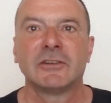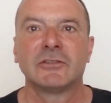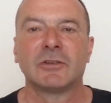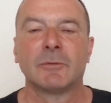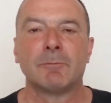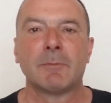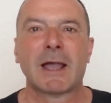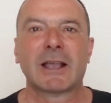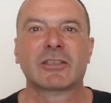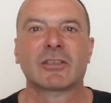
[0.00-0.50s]
to
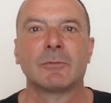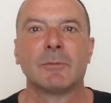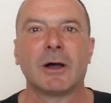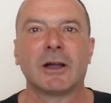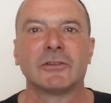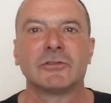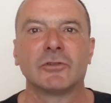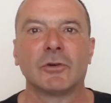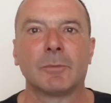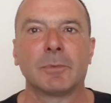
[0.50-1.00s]

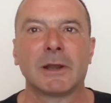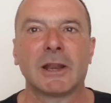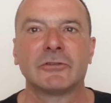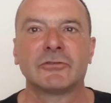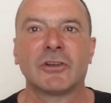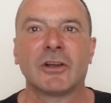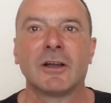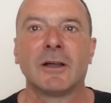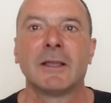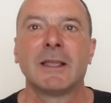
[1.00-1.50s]
maximize your
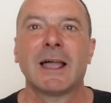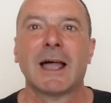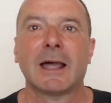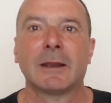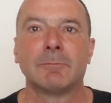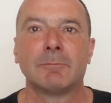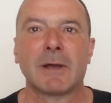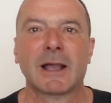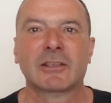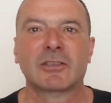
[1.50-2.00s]
pleasure
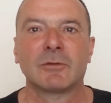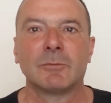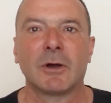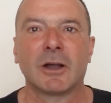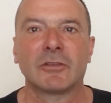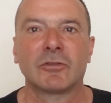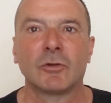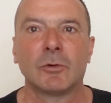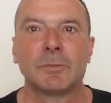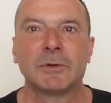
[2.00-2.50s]
and
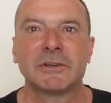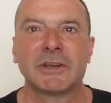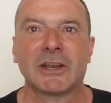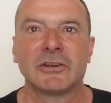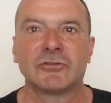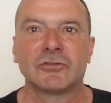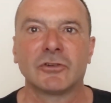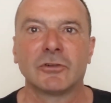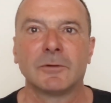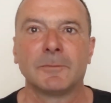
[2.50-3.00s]
maximize your
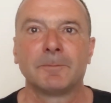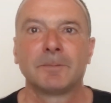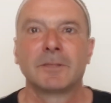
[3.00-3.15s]
potential.